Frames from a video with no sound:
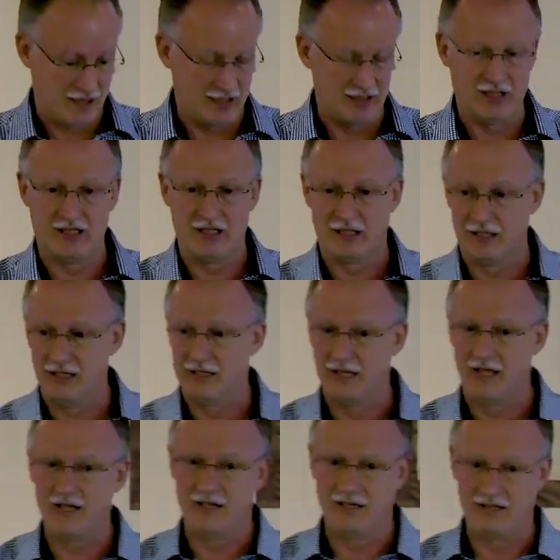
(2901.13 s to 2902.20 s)
And then they did
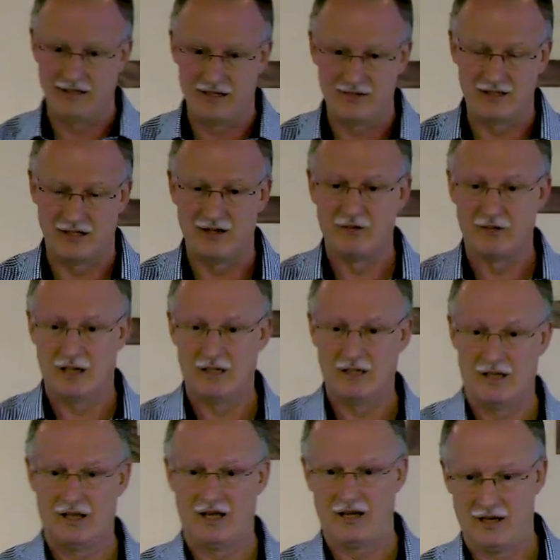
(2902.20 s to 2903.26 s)
that, and God said, Okay,
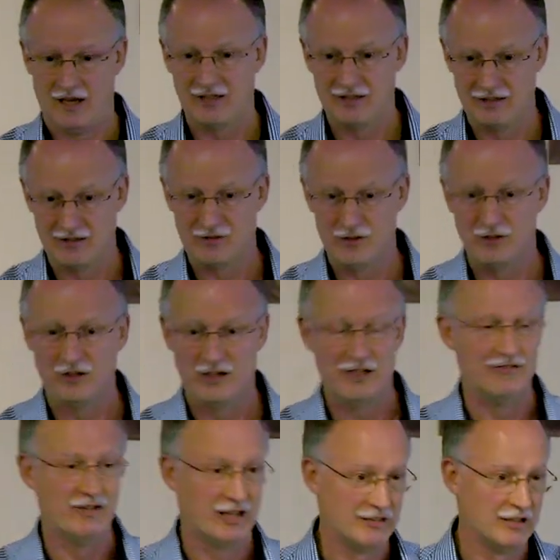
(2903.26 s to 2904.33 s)
I'd like you to
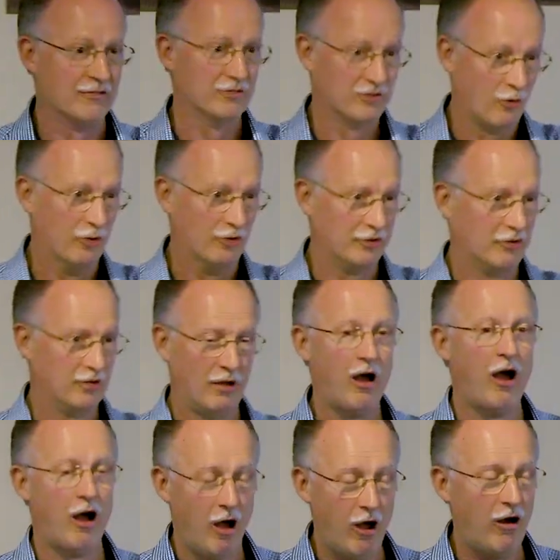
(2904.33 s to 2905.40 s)
give that to someone.
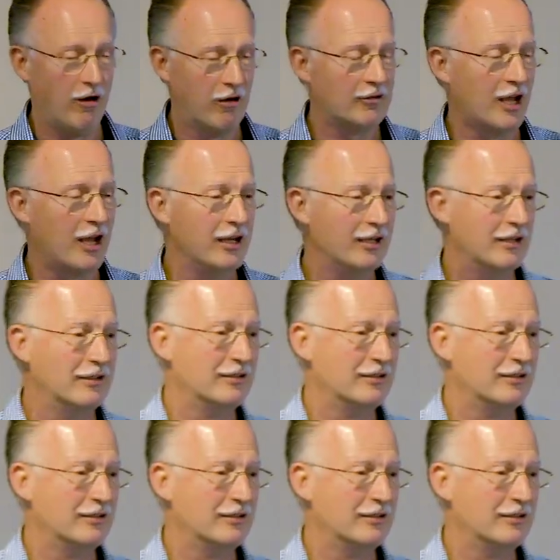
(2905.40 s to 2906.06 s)
Oh, okay.